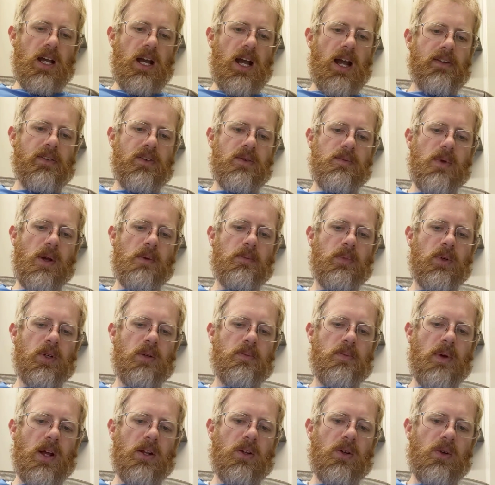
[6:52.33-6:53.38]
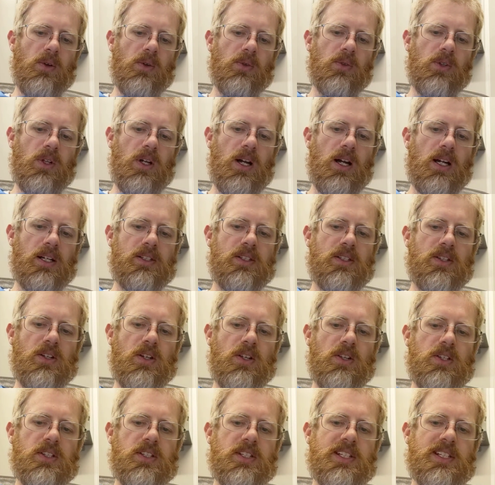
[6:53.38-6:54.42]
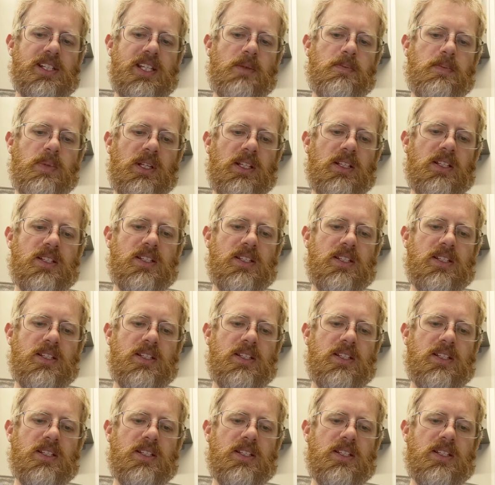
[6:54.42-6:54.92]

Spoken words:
I remembered about old logs and all the sleeping